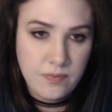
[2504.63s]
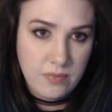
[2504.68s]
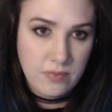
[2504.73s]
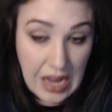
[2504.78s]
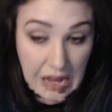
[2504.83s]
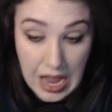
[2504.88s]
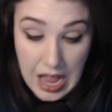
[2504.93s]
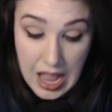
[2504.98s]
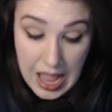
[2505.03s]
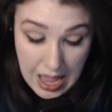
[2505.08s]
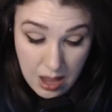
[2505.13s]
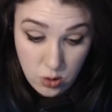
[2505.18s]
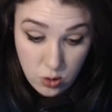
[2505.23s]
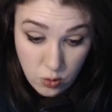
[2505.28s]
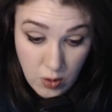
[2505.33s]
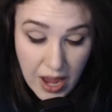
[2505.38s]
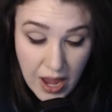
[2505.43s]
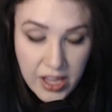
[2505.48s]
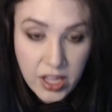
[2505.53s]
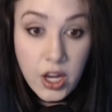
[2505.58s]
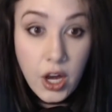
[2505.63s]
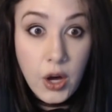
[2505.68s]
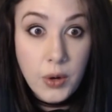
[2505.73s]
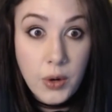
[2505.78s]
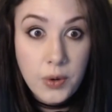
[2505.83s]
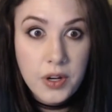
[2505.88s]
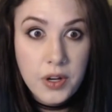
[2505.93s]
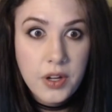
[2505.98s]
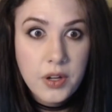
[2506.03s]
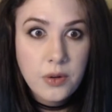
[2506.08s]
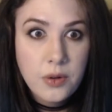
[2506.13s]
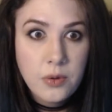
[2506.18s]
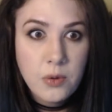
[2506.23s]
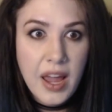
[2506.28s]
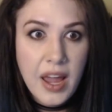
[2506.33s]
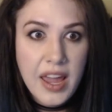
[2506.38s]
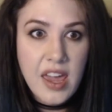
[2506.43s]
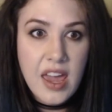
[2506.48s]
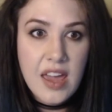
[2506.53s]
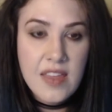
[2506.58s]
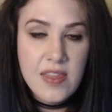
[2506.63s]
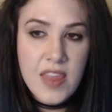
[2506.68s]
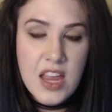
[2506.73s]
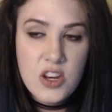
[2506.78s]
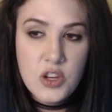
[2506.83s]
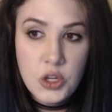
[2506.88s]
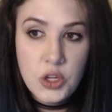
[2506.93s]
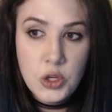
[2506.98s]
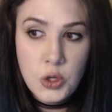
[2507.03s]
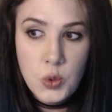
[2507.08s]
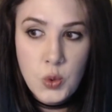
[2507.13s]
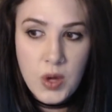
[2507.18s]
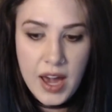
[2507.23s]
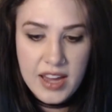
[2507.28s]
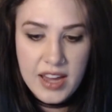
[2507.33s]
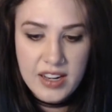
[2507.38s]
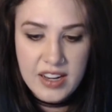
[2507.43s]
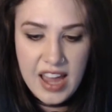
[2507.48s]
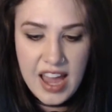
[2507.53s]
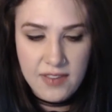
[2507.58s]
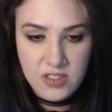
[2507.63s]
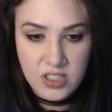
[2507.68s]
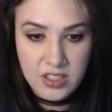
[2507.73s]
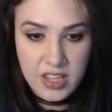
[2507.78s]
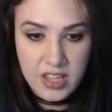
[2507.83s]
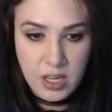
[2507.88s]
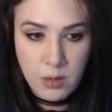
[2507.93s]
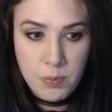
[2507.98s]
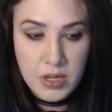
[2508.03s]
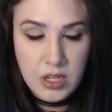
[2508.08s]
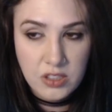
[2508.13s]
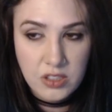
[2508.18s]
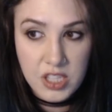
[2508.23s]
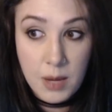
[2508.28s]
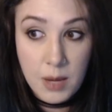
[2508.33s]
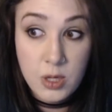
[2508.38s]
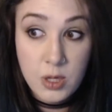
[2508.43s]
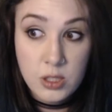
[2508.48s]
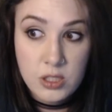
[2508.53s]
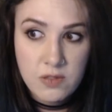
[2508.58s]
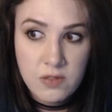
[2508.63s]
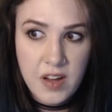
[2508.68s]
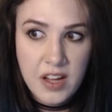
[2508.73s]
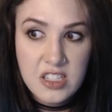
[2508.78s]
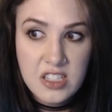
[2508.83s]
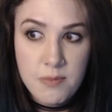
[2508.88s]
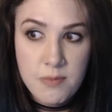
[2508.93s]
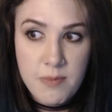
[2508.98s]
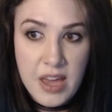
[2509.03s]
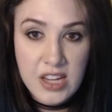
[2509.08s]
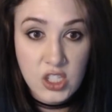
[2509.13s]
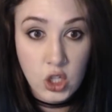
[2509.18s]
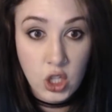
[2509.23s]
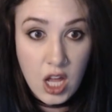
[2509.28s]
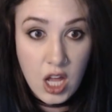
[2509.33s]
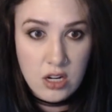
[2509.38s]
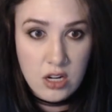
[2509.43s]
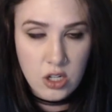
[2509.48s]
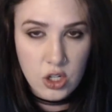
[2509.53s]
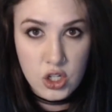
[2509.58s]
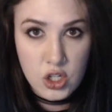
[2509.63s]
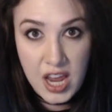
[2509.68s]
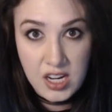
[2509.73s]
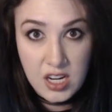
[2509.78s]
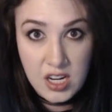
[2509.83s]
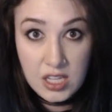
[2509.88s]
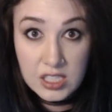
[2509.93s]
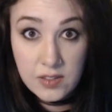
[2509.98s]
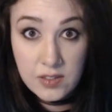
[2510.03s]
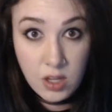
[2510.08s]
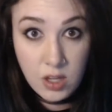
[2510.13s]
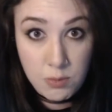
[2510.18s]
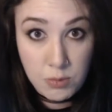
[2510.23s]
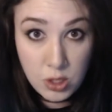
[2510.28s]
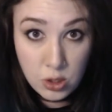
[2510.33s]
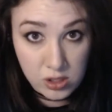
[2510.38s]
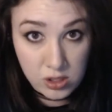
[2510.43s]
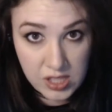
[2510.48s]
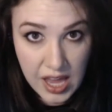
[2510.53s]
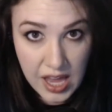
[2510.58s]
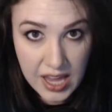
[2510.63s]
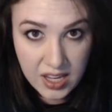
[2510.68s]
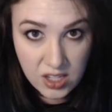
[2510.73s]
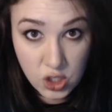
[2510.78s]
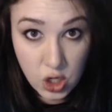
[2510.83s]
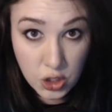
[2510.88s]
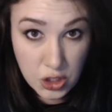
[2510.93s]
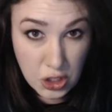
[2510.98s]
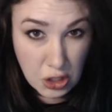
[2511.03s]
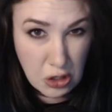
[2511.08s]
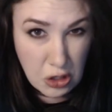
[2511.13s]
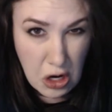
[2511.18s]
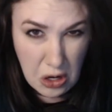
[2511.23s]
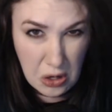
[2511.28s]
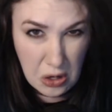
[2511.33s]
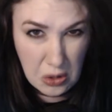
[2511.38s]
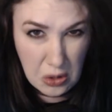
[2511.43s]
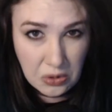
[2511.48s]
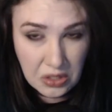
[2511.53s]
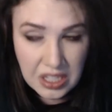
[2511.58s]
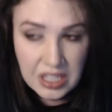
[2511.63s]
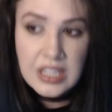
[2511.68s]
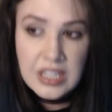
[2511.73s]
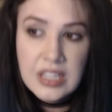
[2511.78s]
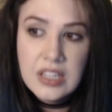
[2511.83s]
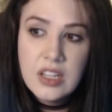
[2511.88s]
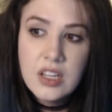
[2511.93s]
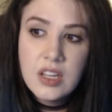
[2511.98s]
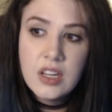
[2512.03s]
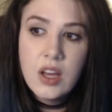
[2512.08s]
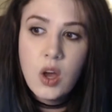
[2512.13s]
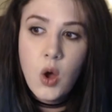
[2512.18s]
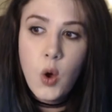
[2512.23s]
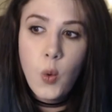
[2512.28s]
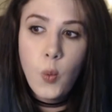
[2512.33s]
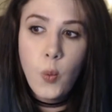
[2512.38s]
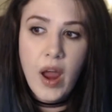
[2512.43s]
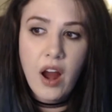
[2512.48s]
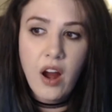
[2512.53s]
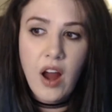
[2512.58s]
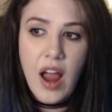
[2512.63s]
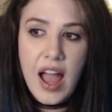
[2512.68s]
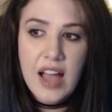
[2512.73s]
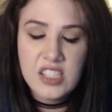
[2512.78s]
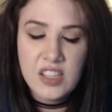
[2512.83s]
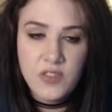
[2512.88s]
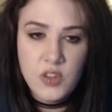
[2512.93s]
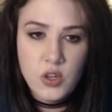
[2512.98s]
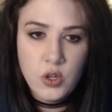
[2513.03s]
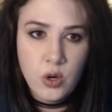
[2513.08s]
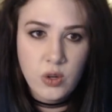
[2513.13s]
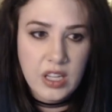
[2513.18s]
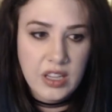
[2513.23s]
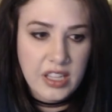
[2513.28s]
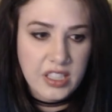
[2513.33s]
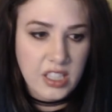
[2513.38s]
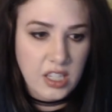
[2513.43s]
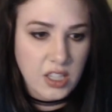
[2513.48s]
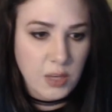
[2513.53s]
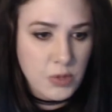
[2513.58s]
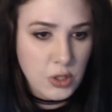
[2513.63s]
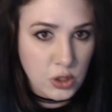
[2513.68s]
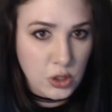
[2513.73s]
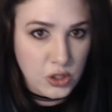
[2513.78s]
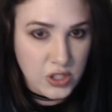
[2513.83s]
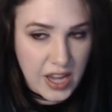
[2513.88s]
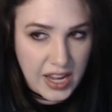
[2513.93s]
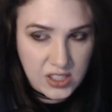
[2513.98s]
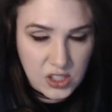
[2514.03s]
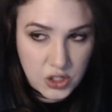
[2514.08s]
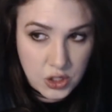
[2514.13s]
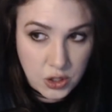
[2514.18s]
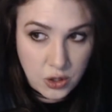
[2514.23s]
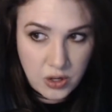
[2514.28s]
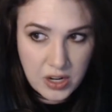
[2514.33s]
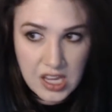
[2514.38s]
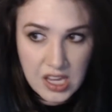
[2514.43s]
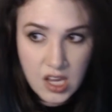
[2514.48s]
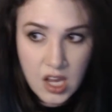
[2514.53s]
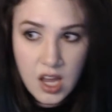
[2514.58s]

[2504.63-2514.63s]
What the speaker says: how to write code, right? And then you kind of have to like build up those fundamental understandings of computer science on your own. Whereas if you go get like a computer science degree,